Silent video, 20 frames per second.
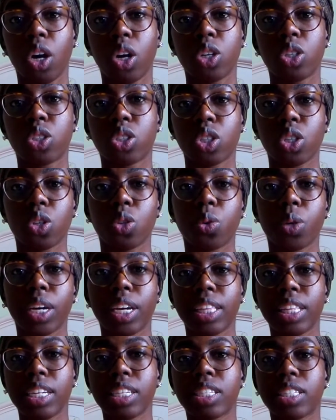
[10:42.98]
So
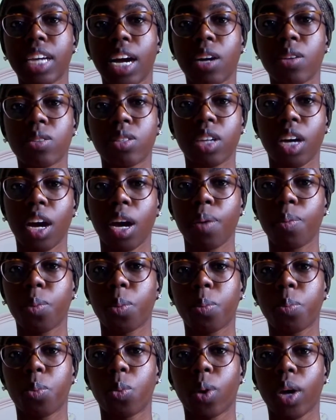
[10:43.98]
in this downtime,
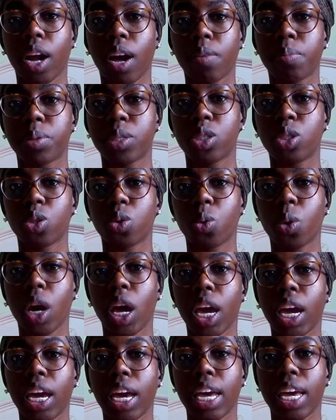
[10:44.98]
what I've been
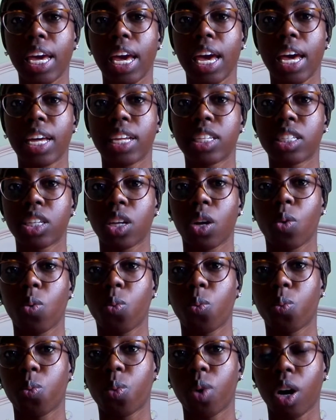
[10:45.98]
doing is,
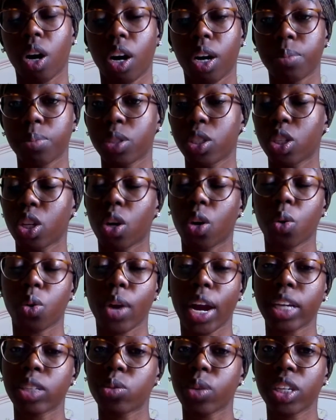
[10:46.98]

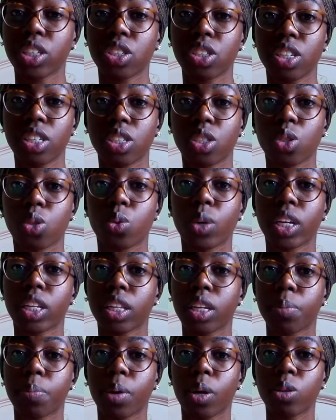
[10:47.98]
graduation is
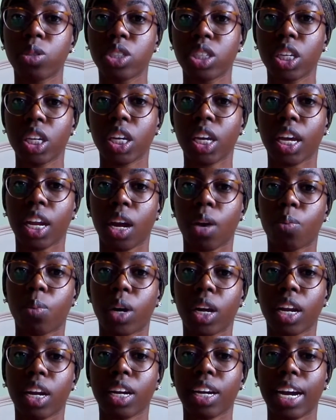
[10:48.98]
quickly approaching, and I
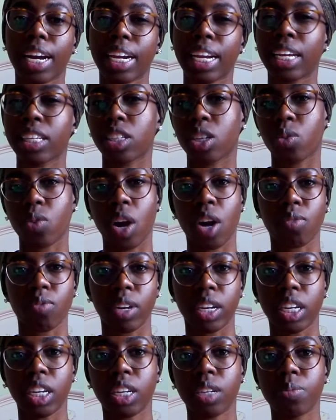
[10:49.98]
want to kind of hit the ground
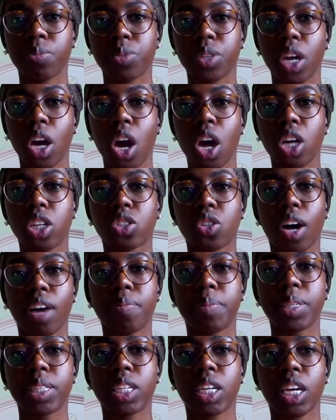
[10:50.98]
running. So
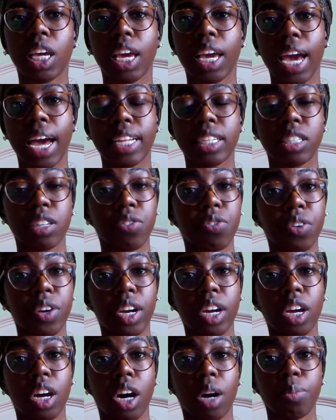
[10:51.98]
I've been looking at
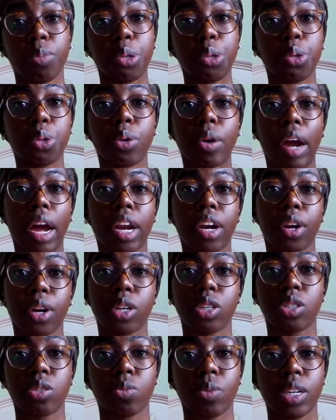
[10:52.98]
different new grad
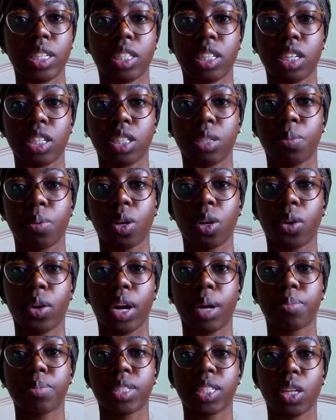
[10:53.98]
nurse residency
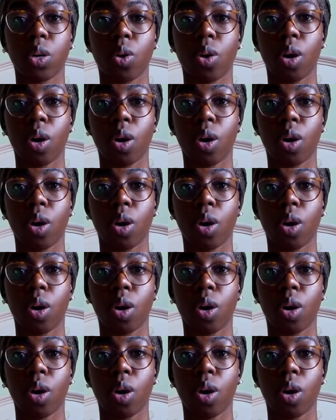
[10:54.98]
programs